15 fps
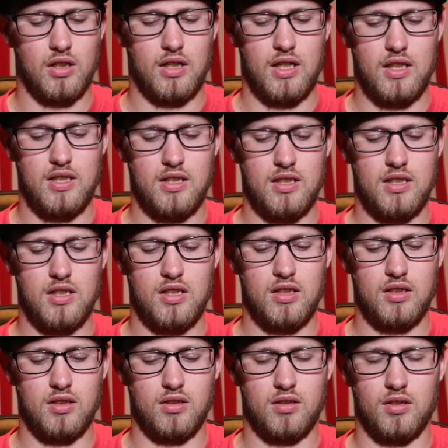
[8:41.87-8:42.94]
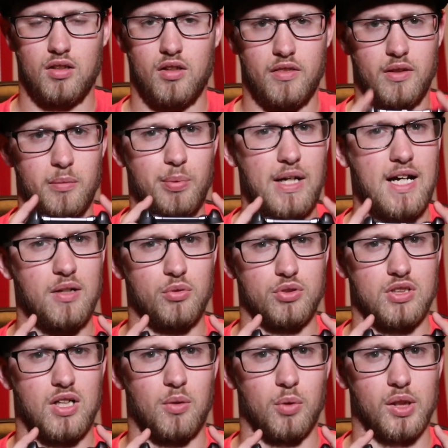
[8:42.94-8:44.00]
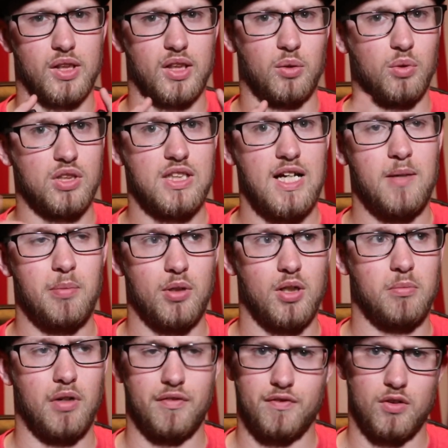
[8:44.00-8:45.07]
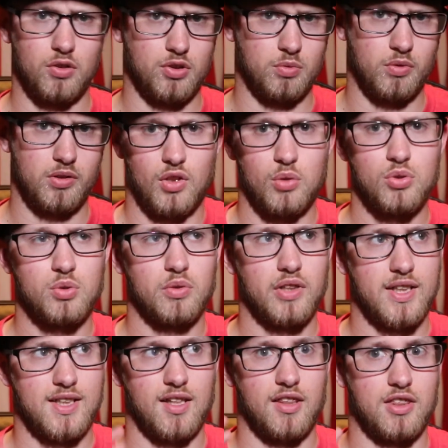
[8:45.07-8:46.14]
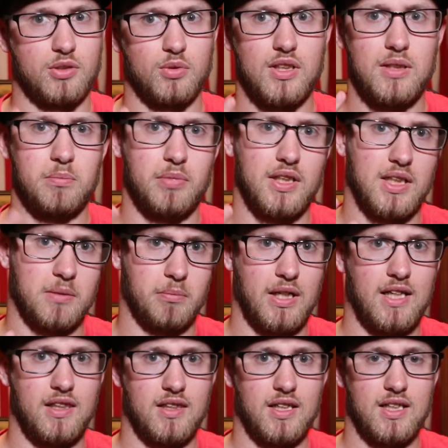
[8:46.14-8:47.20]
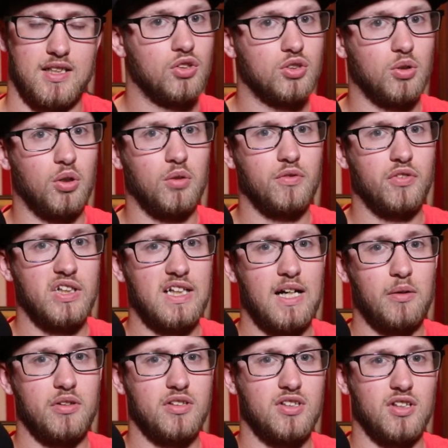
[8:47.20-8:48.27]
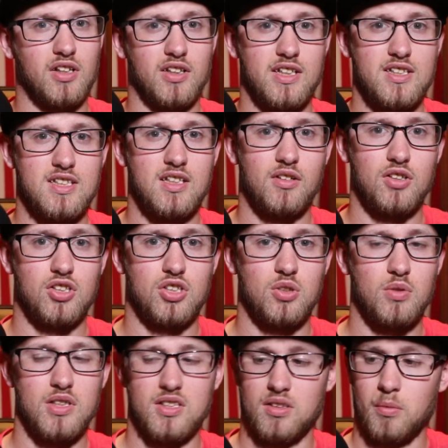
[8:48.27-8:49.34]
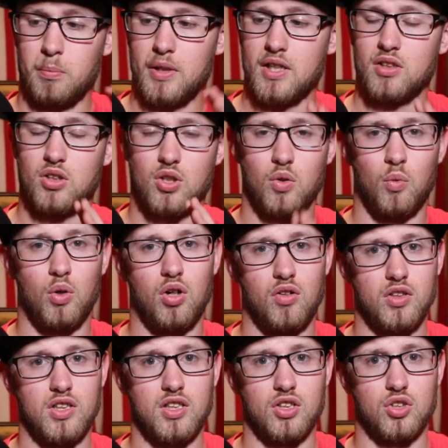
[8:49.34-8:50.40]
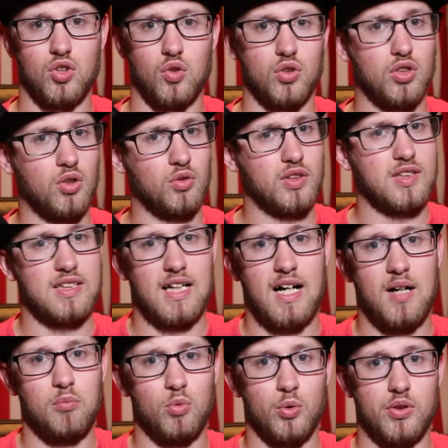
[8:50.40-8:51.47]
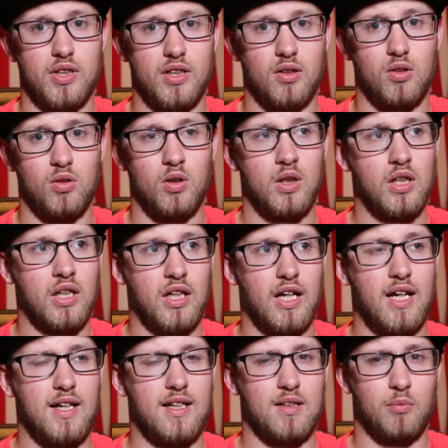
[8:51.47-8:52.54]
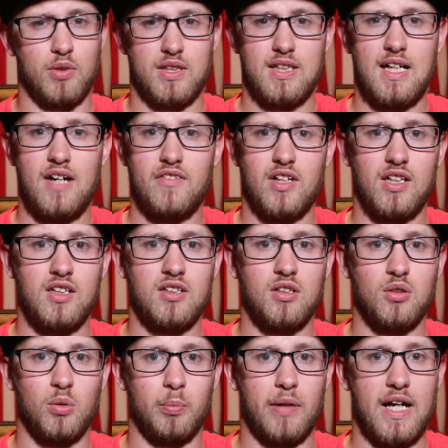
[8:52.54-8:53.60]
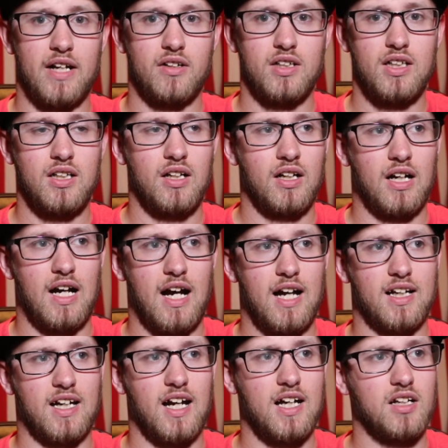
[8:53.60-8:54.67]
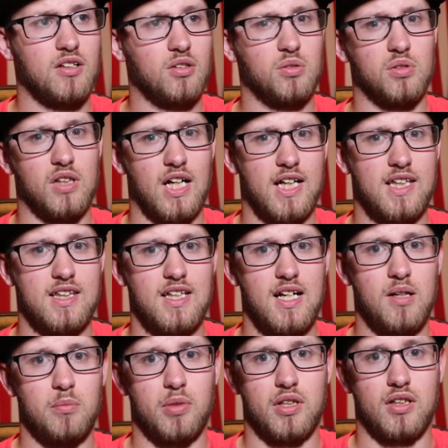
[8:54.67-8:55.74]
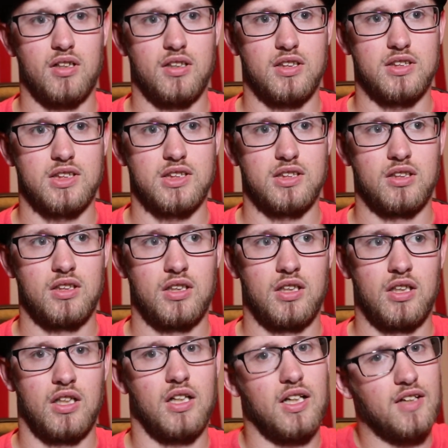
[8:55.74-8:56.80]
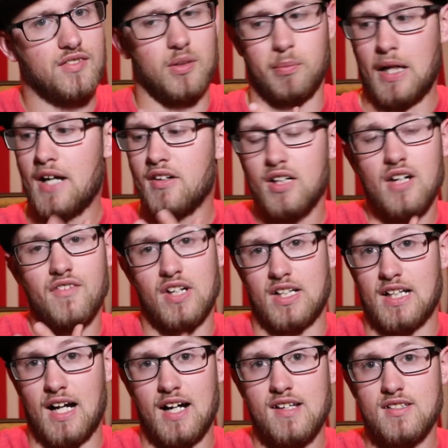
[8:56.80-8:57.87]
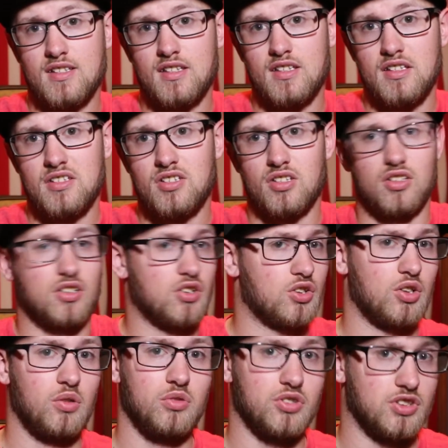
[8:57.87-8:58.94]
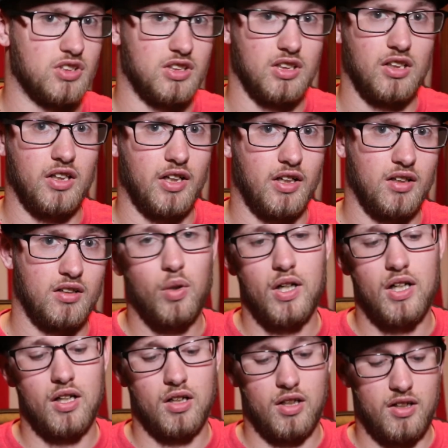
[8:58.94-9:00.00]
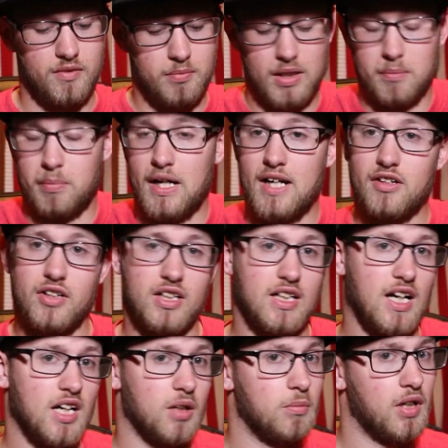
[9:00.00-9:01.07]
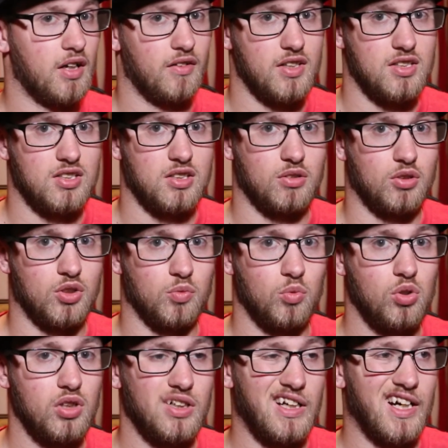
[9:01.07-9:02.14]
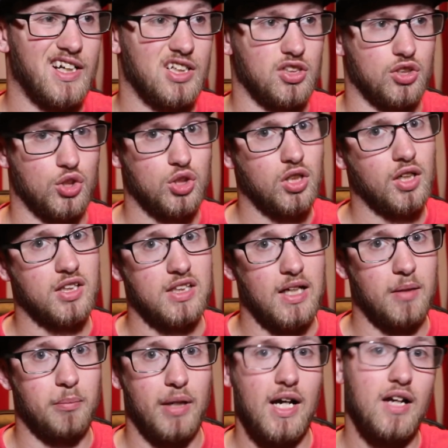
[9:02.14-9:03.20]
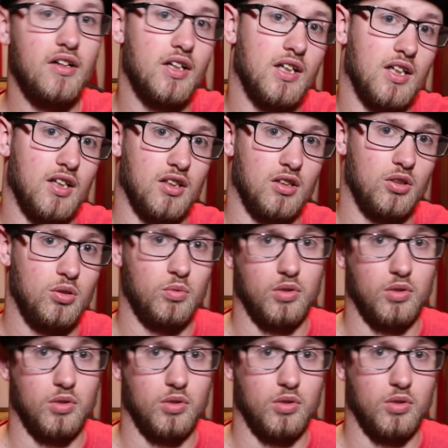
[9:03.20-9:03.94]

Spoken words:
And then the paddle's not working, which happened on my first one. Those were like the 3 big main things. So hopefully now on the Elite Series 2 it is a better quality controller, only time will tell. And with it having an internal battery, I kind of don't like that, because if the battery ever dies in this, the controller's done. Where if my battery died on my Elite Series 1, I could just chuck that battery and get a new